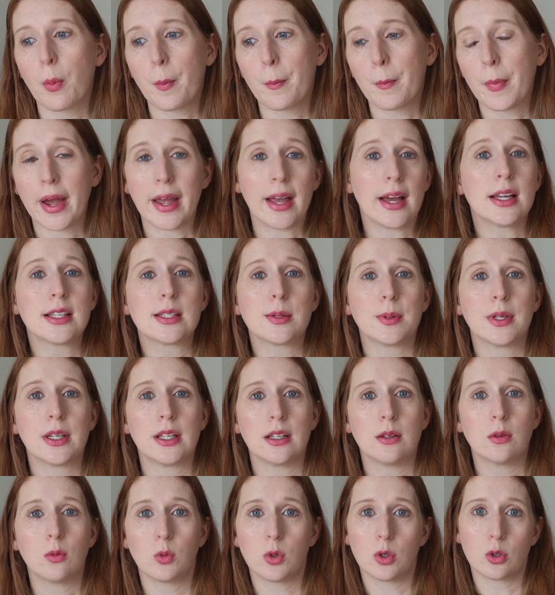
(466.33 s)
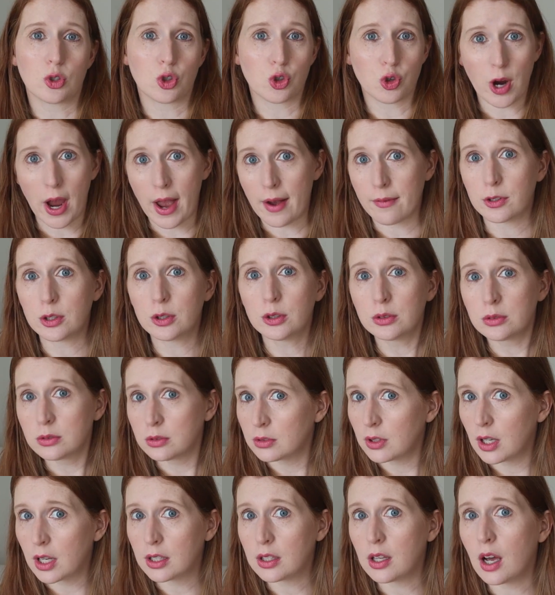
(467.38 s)
my husband will
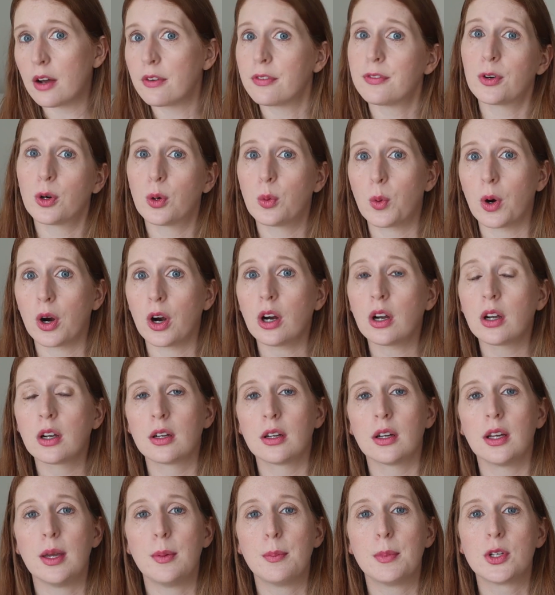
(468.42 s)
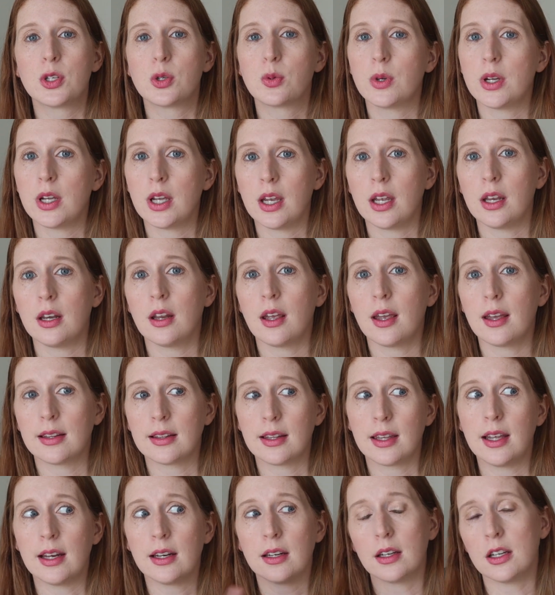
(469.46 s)
travel a lot for work in between
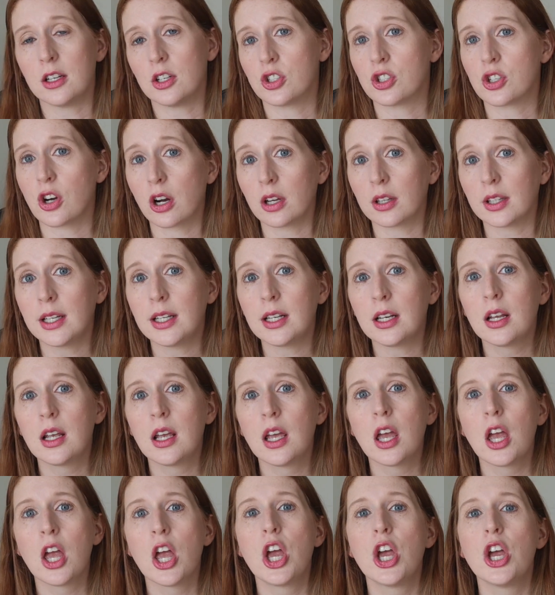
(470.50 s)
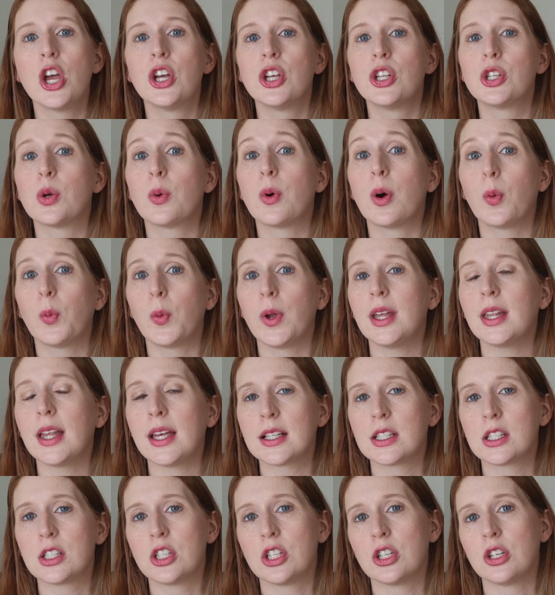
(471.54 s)
Atlanta and Charlotte. So what we
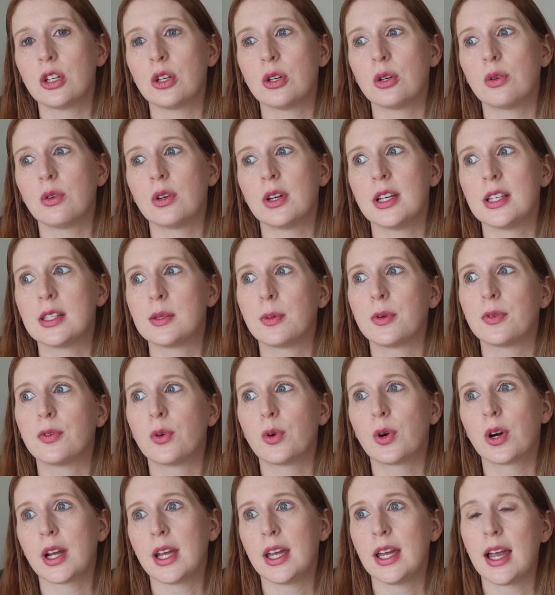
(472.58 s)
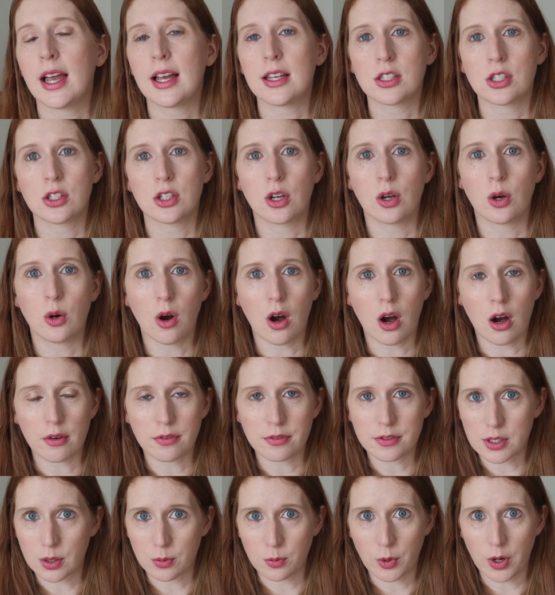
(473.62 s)
like to do is before he has to go
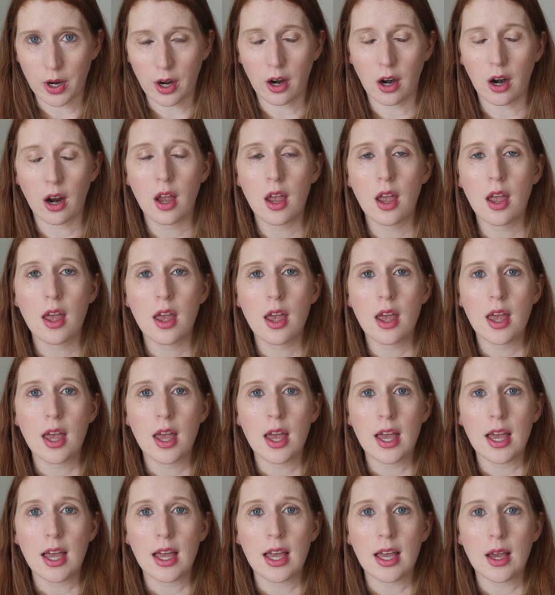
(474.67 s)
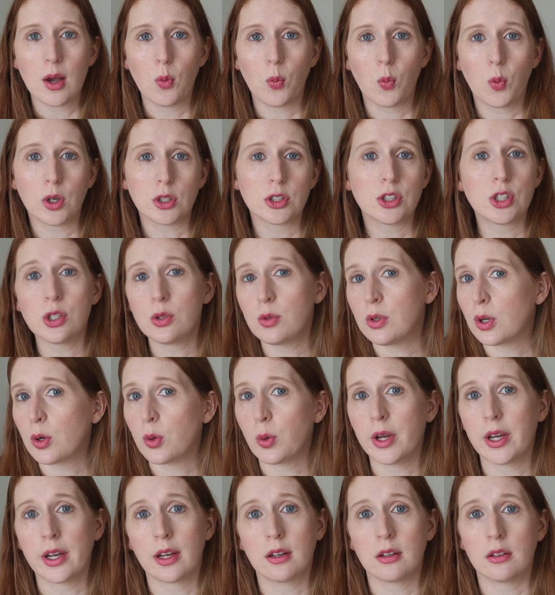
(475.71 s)
off somewhere, we'll do a
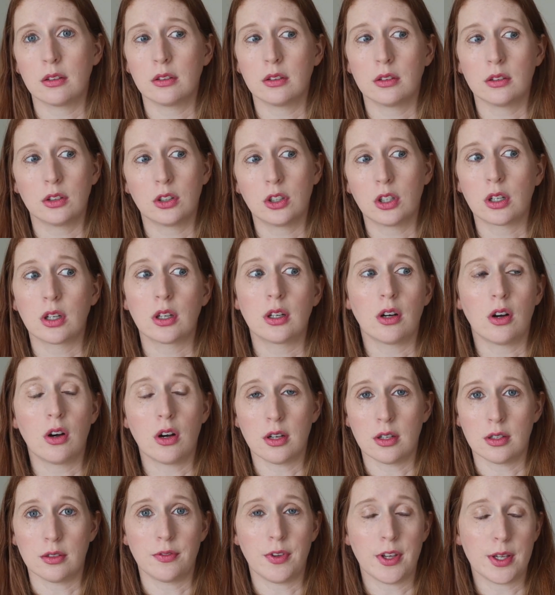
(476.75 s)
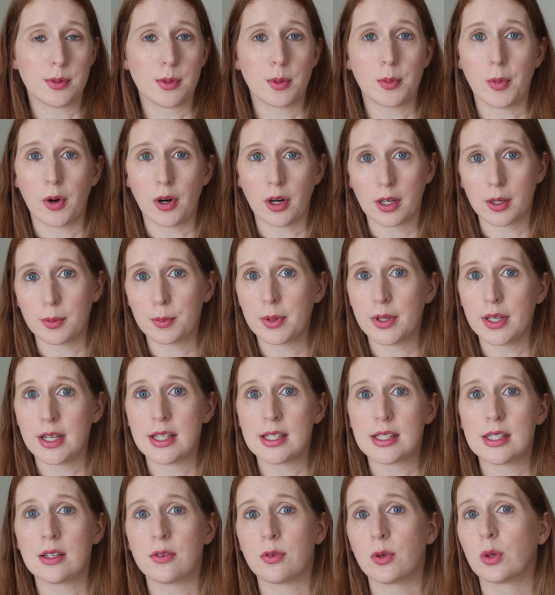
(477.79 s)
quick look on Facebook
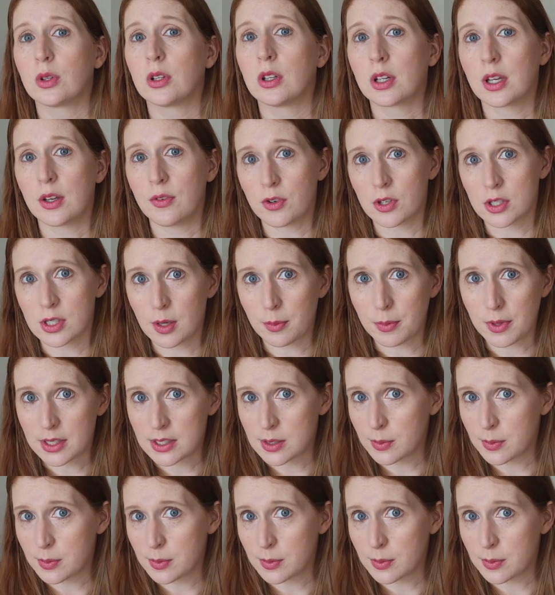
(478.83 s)
Marketplace if we're looking for something